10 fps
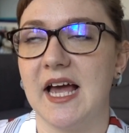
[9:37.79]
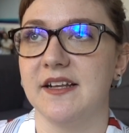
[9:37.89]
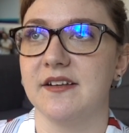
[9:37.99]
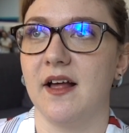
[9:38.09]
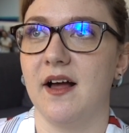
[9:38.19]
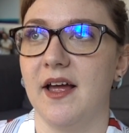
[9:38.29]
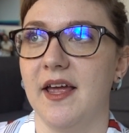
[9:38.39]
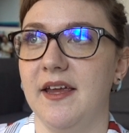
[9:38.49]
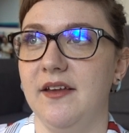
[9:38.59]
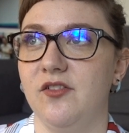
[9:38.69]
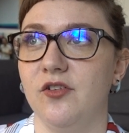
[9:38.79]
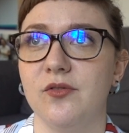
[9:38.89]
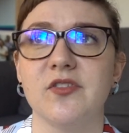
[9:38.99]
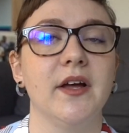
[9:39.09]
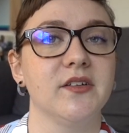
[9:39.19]
and I do
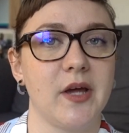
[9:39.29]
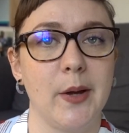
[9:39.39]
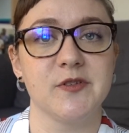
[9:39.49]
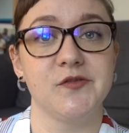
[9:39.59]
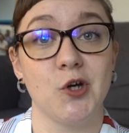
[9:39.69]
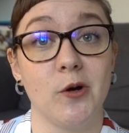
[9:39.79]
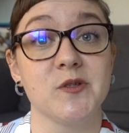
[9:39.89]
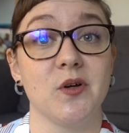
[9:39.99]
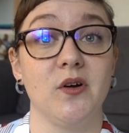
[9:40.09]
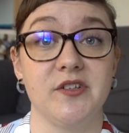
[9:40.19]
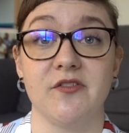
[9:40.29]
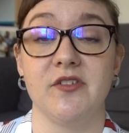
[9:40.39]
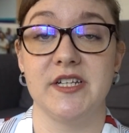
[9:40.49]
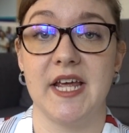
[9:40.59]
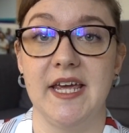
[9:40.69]
certain types of jobs on
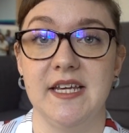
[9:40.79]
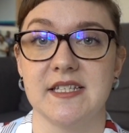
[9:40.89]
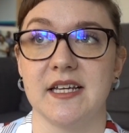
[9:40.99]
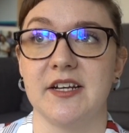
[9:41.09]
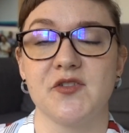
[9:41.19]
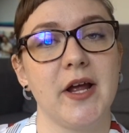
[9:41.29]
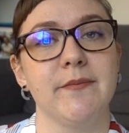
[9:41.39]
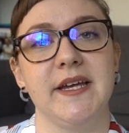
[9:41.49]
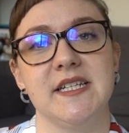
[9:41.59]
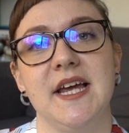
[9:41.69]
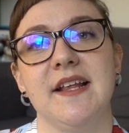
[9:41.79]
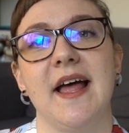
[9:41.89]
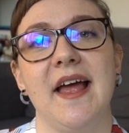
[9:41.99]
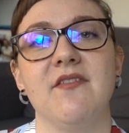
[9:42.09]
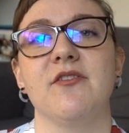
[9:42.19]
different days, and I try and maintain
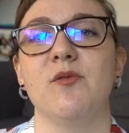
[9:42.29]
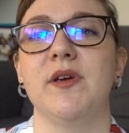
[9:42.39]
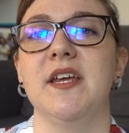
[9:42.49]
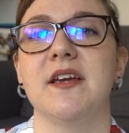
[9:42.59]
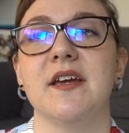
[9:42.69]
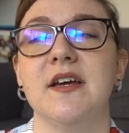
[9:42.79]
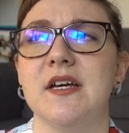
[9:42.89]
that every week.